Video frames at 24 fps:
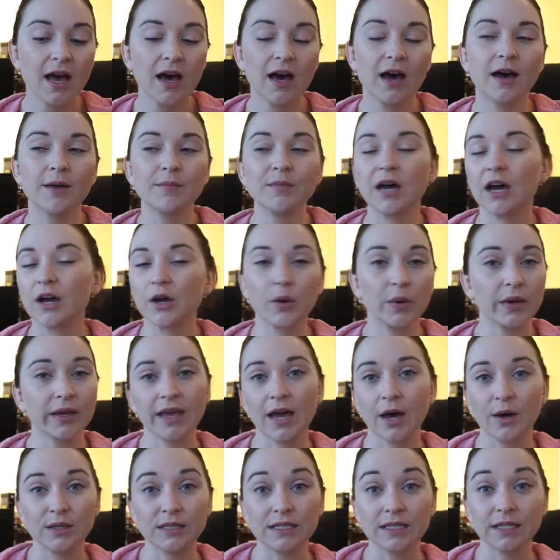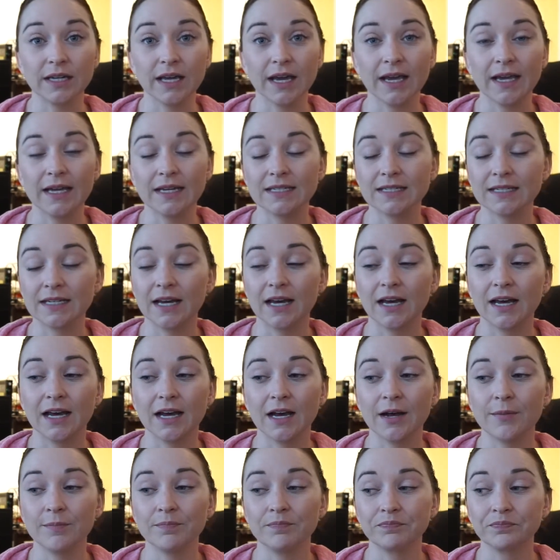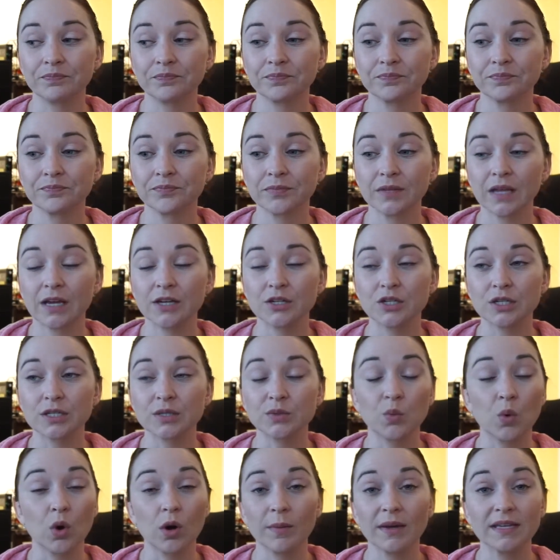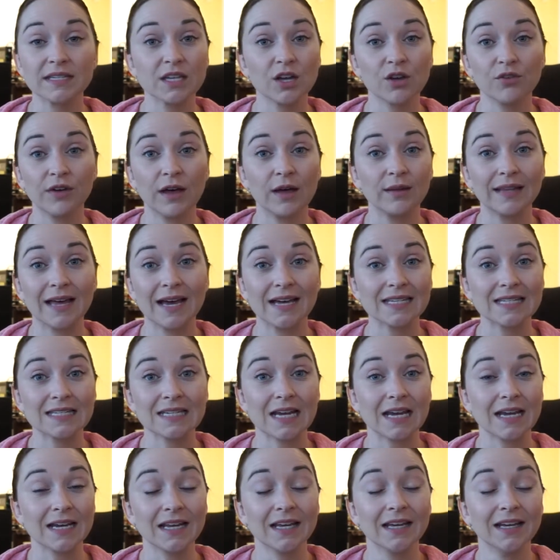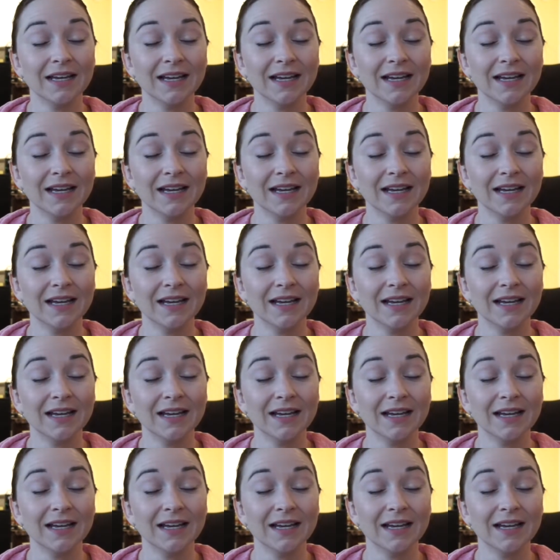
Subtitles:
I'm not going out tonight. I just wore myself out last night.